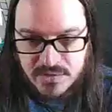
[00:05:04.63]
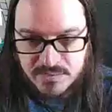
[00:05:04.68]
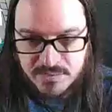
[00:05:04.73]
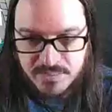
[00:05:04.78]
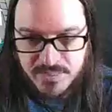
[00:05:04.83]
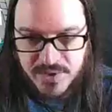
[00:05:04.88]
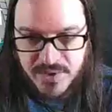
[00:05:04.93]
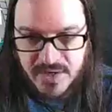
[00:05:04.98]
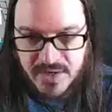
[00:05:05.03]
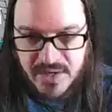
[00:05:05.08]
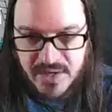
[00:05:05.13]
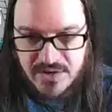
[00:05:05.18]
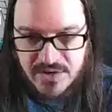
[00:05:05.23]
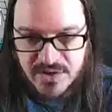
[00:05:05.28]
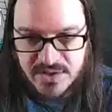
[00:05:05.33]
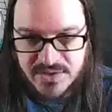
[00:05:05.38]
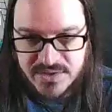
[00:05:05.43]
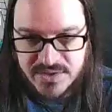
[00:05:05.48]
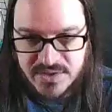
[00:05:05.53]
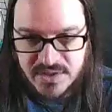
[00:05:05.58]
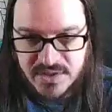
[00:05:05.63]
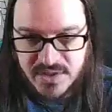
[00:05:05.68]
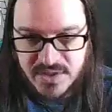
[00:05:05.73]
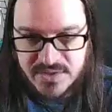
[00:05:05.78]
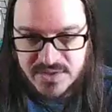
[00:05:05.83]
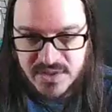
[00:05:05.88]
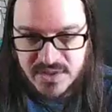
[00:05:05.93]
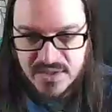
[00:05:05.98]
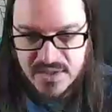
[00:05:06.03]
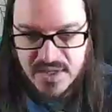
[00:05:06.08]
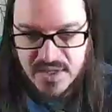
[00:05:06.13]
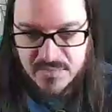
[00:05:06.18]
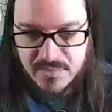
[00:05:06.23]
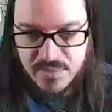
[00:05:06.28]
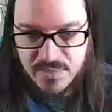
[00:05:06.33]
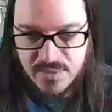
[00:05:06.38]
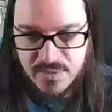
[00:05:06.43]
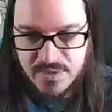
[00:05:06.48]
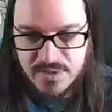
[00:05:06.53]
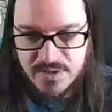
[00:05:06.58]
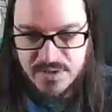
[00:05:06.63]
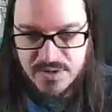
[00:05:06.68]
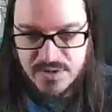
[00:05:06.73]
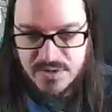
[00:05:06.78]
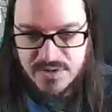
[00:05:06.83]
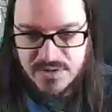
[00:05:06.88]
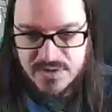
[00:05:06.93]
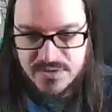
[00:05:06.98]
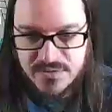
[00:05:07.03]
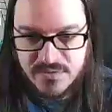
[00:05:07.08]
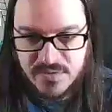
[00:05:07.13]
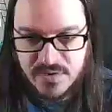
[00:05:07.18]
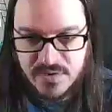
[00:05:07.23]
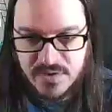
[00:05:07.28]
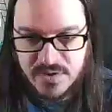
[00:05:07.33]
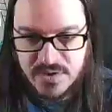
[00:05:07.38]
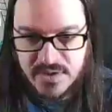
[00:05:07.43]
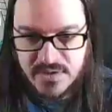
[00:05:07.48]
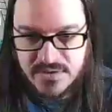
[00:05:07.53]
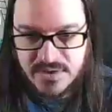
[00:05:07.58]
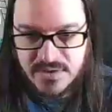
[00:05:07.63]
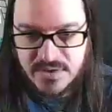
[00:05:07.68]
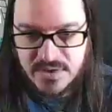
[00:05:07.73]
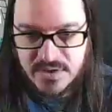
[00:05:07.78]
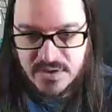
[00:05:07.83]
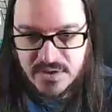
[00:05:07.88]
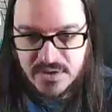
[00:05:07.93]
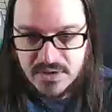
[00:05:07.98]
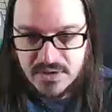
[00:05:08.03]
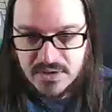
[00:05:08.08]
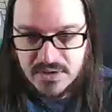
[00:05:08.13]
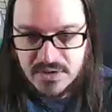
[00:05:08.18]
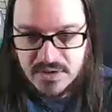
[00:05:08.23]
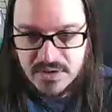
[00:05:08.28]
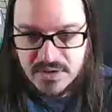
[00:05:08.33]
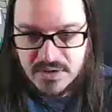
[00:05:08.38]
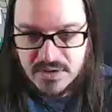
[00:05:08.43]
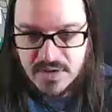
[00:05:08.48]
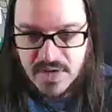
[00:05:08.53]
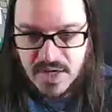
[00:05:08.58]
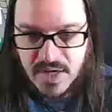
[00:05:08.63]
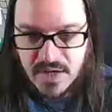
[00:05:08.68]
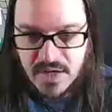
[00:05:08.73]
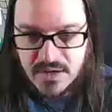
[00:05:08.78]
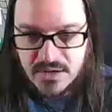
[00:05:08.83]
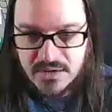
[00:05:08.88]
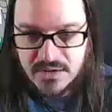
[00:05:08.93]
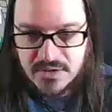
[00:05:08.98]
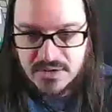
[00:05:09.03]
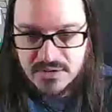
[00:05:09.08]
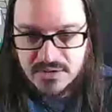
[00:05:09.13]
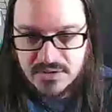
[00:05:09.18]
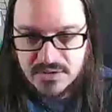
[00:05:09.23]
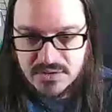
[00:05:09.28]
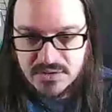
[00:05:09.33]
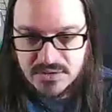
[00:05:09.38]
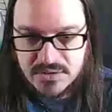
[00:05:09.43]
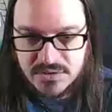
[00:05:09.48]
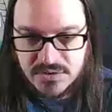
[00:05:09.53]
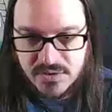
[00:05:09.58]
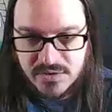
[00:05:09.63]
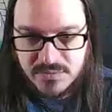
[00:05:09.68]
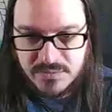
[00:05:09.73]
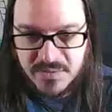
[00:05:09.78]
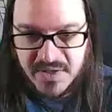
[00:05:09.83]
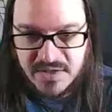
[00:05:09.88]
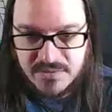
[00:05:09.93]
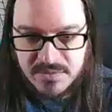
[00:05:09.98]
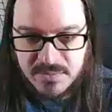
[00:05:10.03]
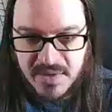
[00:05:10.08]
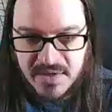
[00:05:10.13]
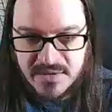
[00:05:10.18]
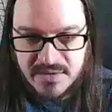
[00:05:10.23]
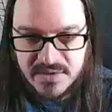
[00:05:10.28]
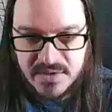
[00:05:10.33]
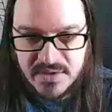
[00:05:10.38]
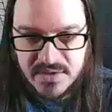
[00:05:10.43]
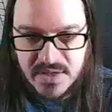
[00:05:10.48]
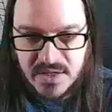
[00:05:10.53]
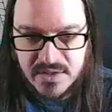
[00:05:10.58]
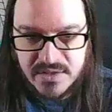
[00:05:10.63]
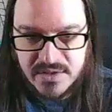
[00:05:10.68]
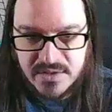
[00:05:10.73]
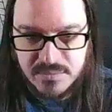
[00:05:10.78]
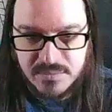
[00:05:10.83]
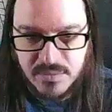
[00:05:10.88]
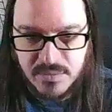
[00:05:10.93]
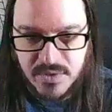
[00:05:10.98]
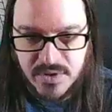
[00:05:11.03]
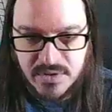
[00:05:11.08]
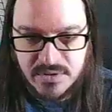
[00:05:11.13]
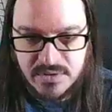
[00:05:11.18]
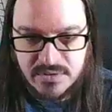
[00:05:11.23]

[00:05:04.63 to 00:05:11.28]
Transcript: But as you can see, like I said, Deadpool can do this fairly easily. Yeah. So he's basically dead at this point.